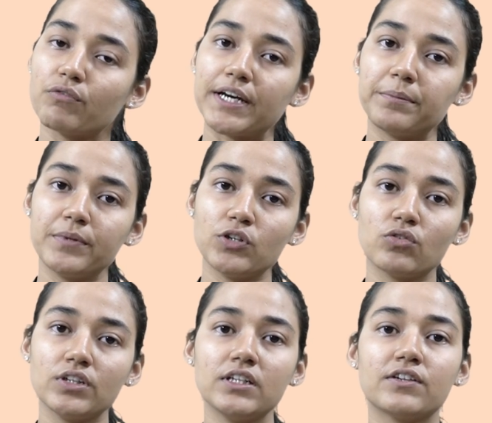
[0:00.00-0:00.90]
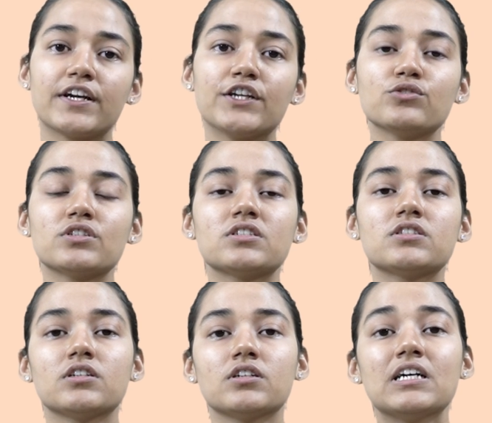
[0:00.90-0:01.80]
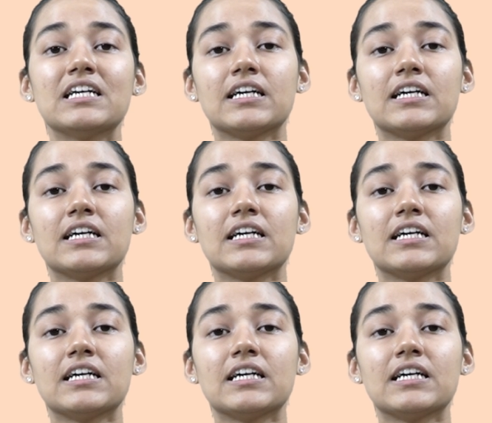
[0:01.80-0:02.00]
white peony reduces the